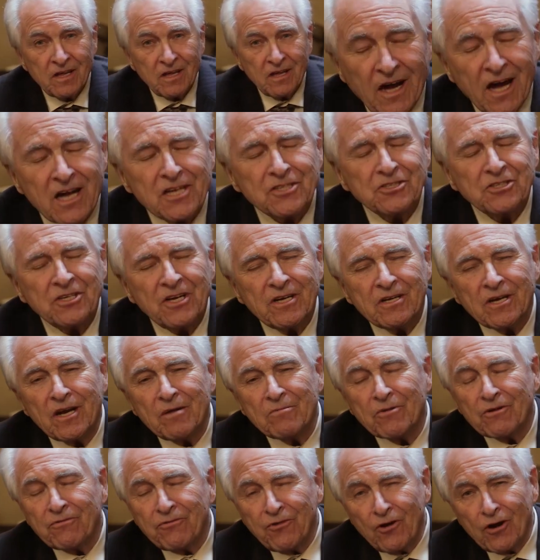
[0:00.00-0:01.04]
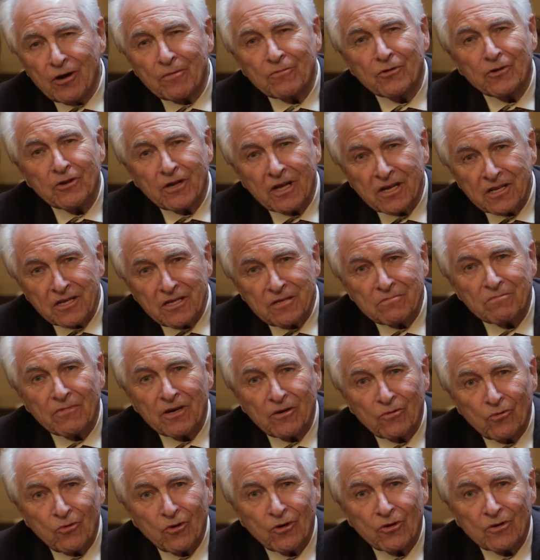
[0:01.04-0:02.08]
I said I'm a farmer and I keep my
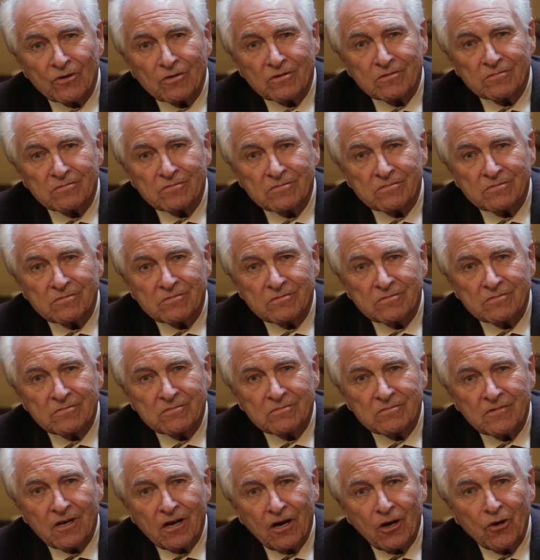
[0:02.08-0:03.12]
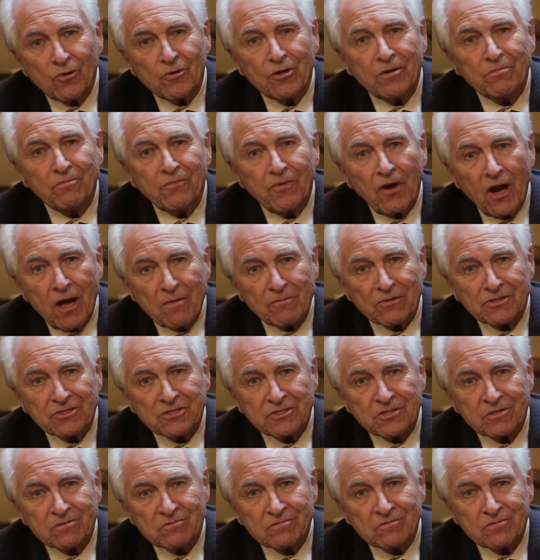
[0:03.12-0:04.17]
word. I only
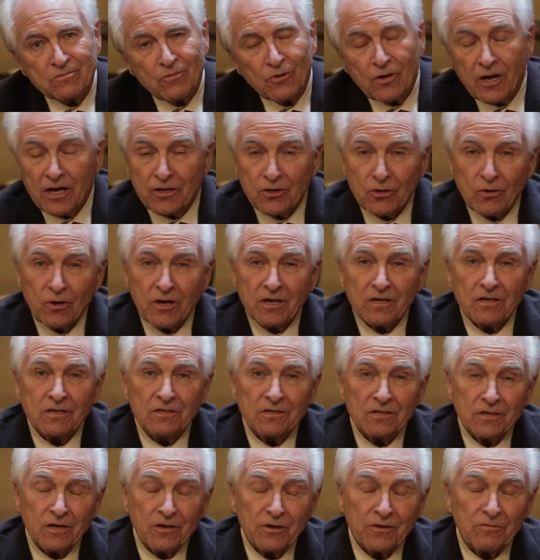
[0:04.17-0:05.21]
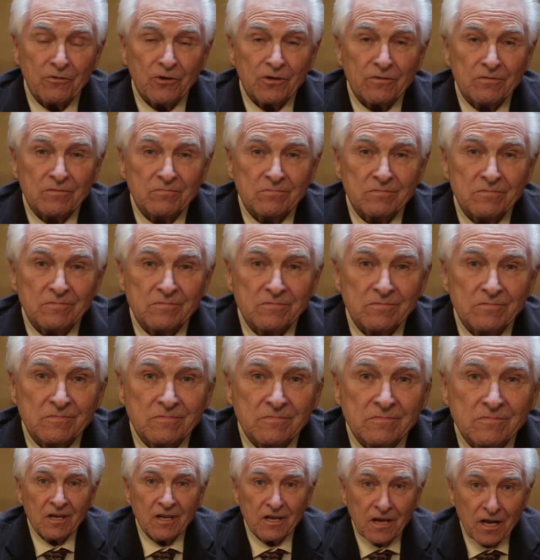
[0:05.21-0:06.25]
promise what I know I can deliver.
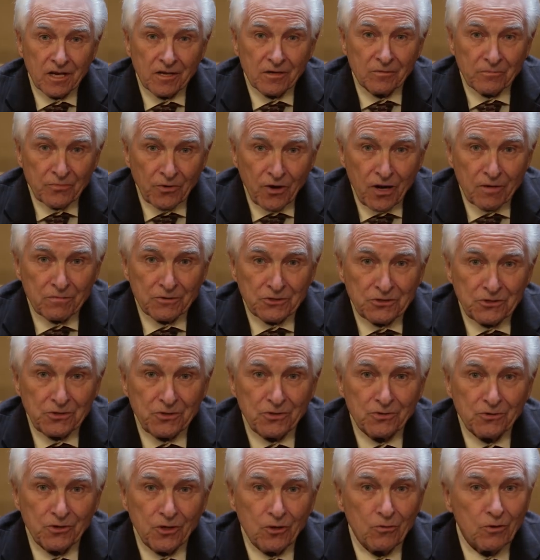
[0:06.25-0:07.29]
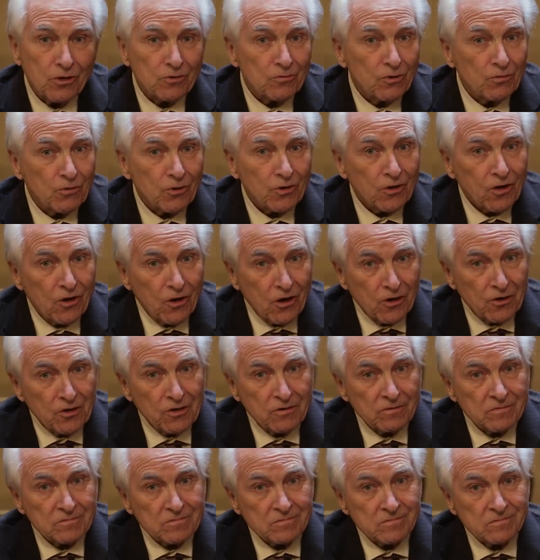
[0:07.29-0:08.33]
And I can promise you no one will work harder,